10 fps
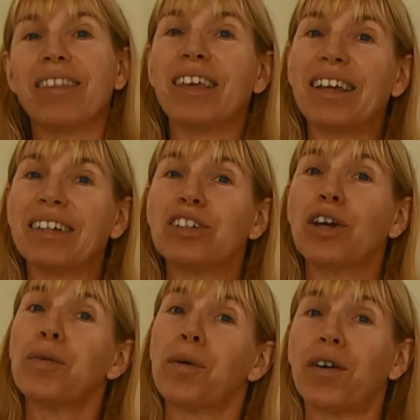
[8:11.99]
then
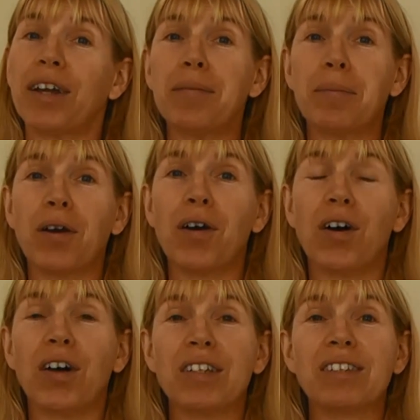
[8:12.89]
don't worry,
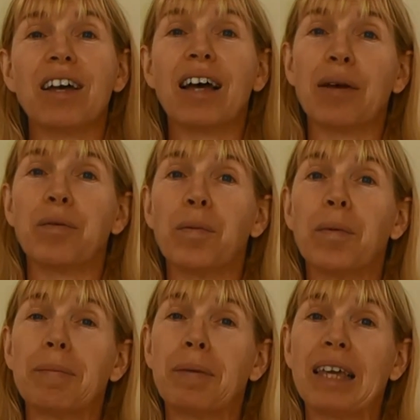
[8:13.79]
because I will
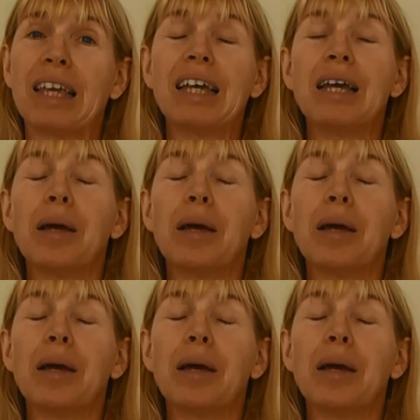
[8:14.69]
be